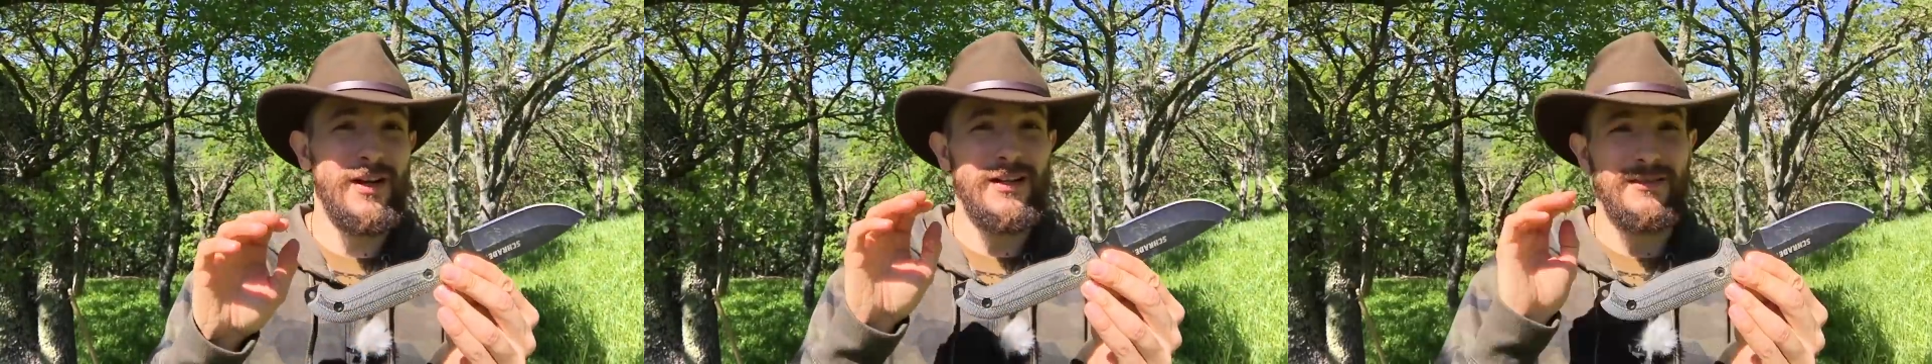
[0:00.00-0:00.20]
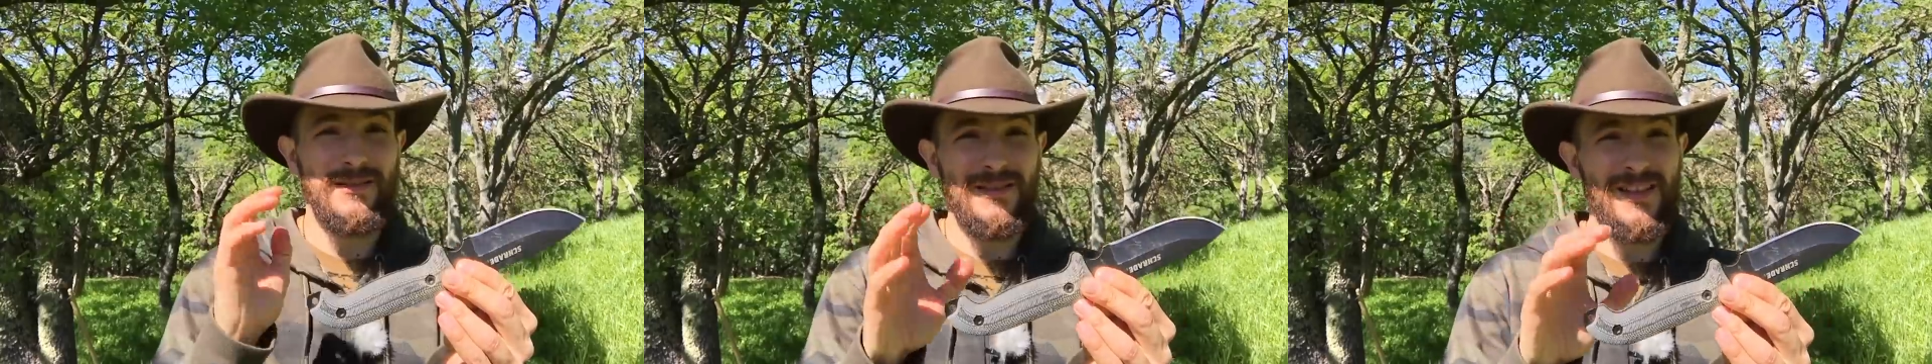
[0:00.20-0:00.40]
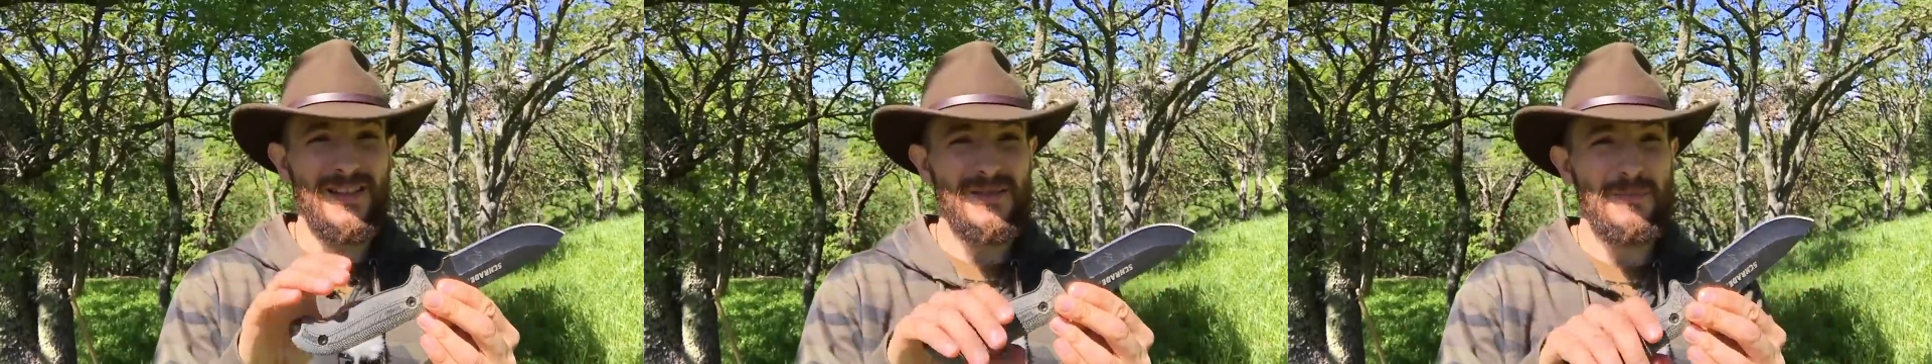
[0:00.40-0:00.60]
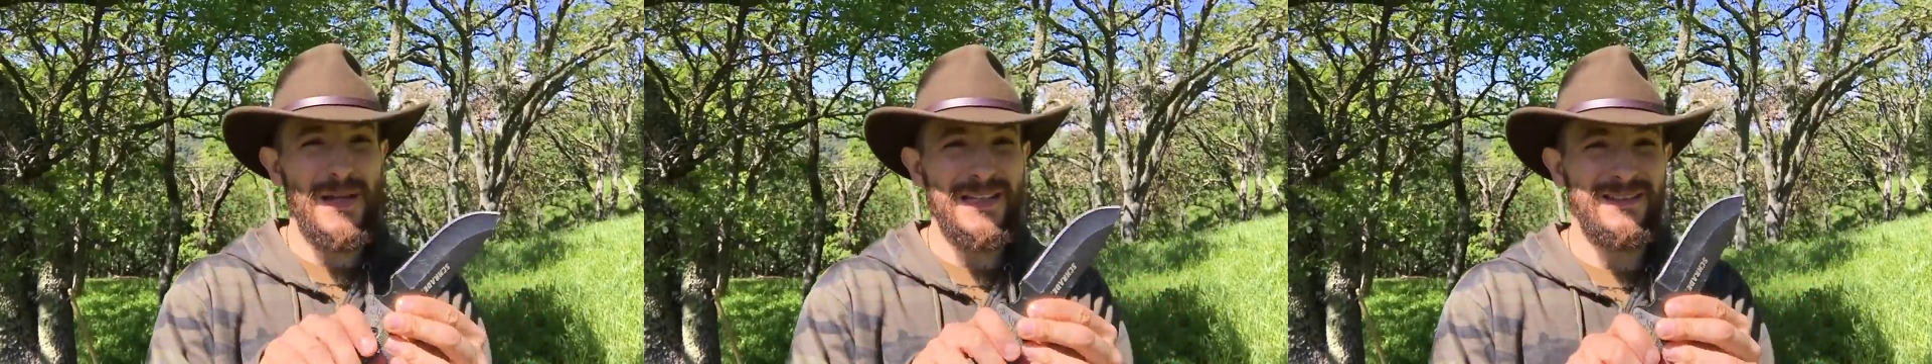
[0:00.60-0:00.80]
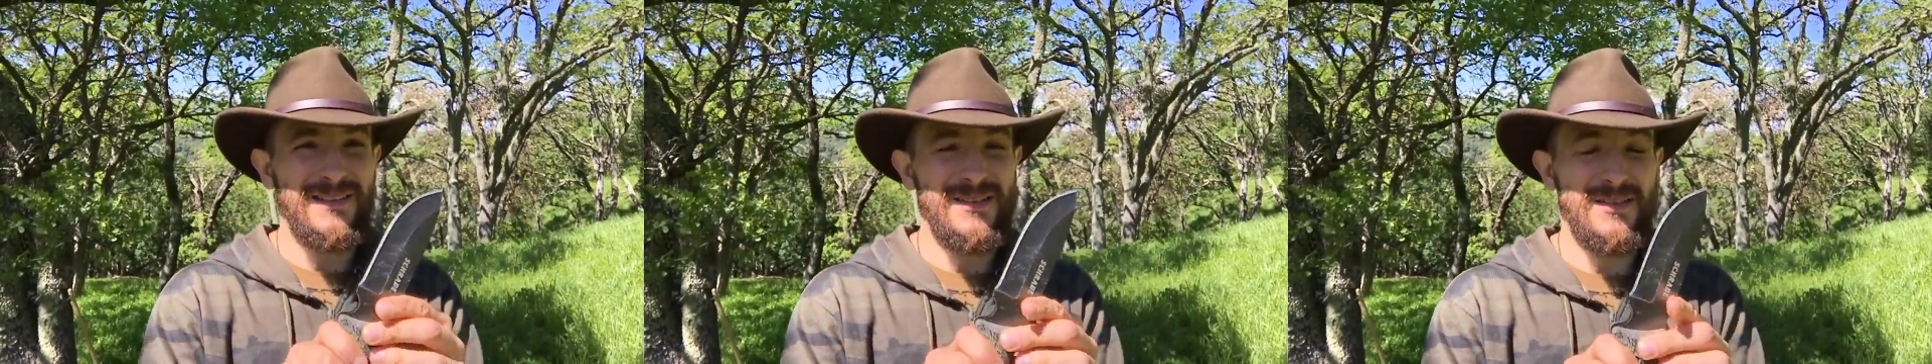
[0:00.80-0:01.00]
I didn't
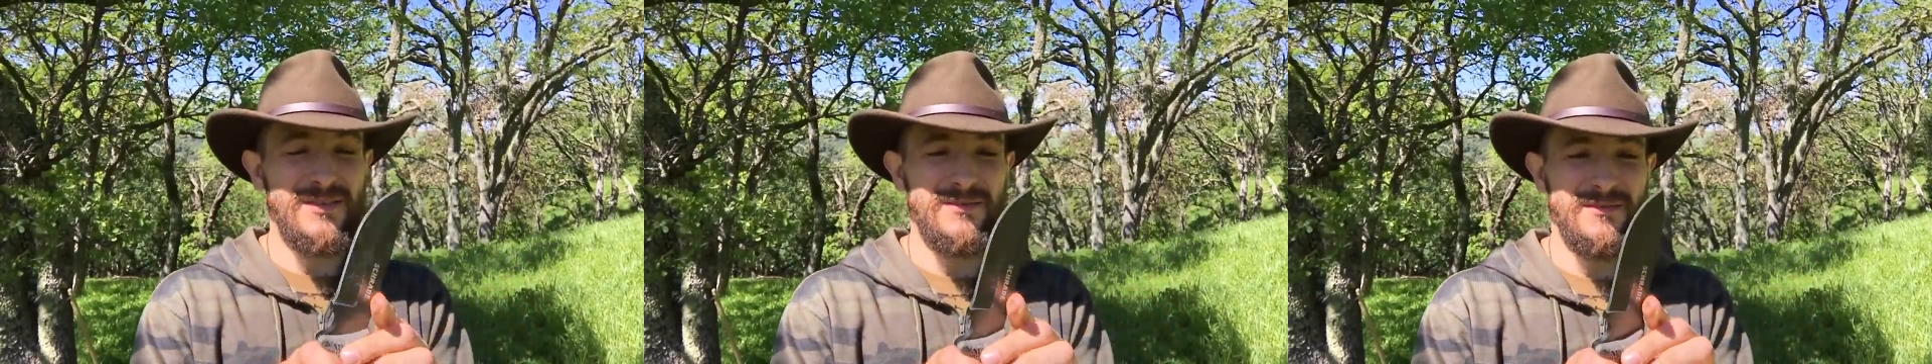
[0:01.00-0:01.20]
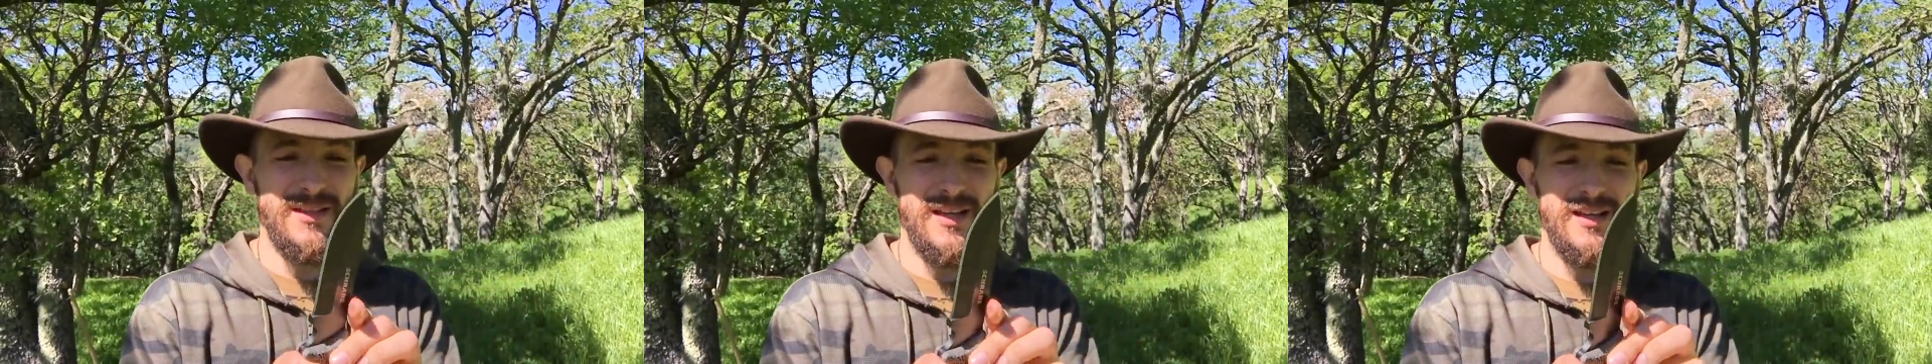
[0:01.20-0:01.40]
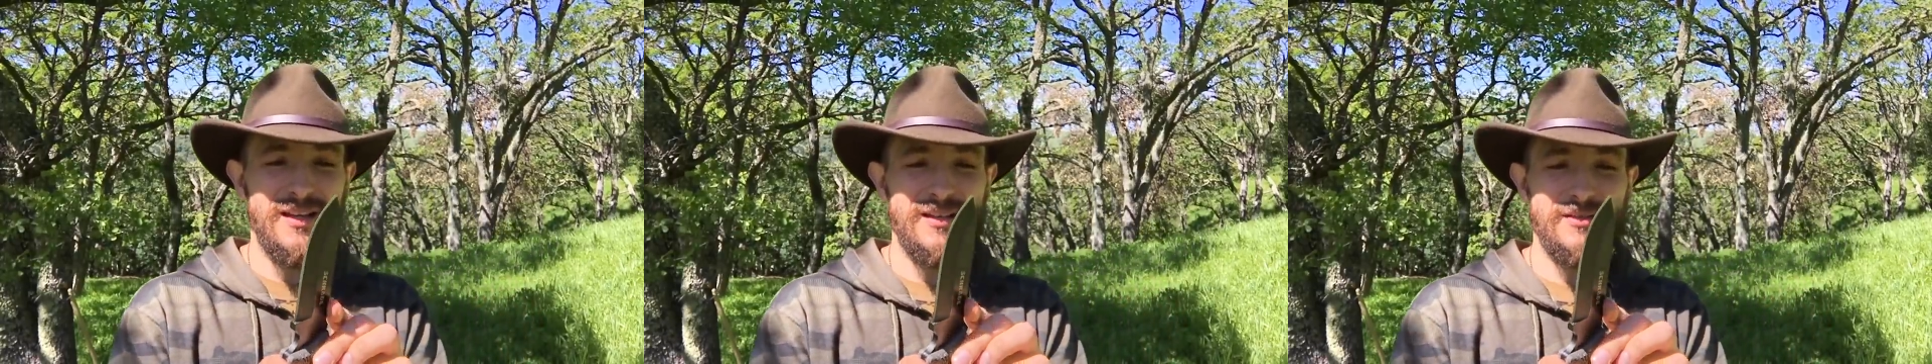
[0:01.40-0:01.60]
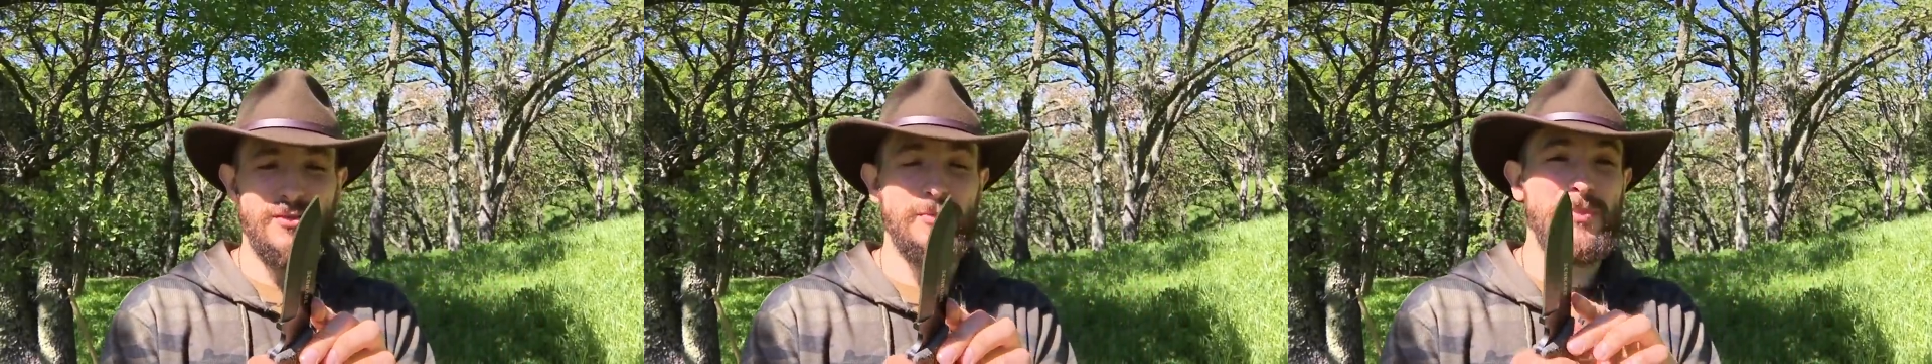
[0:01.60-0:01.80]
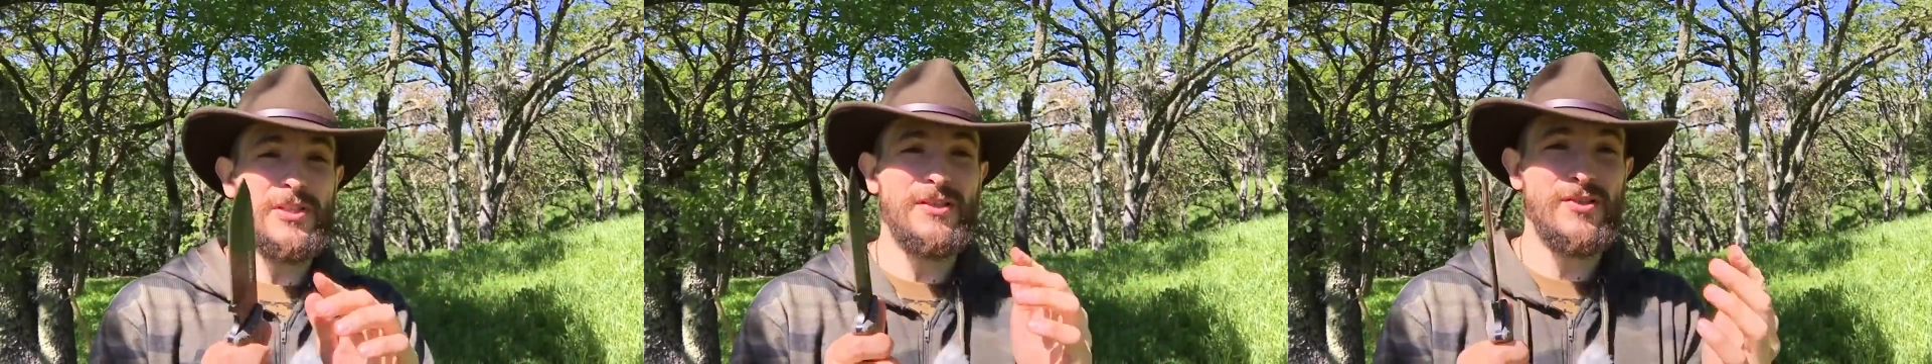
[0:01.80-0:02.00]
expect this to
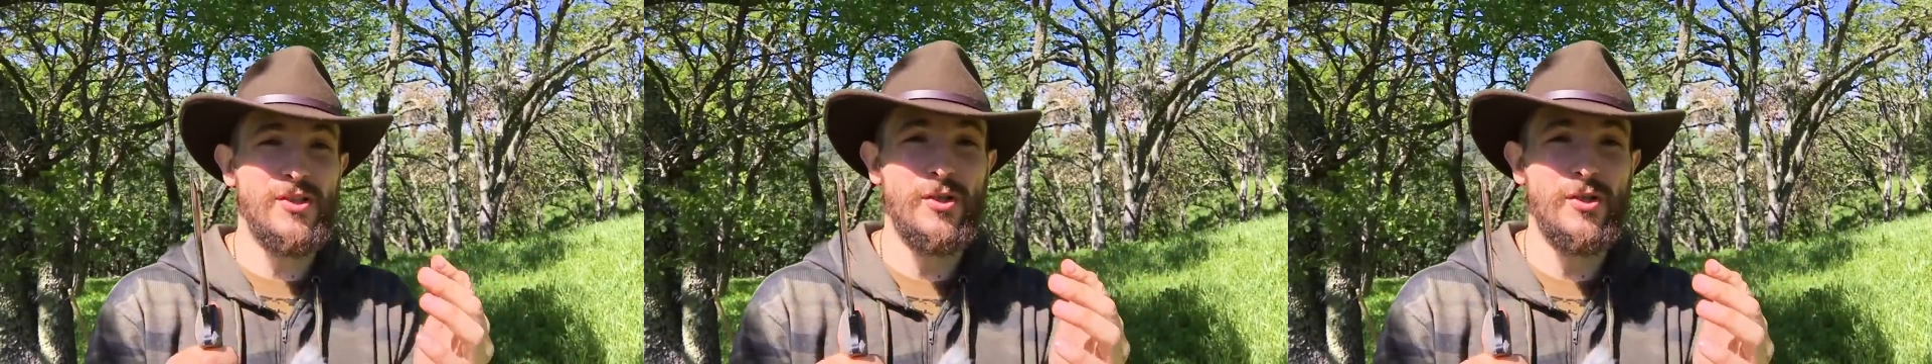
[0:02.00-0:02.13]
be this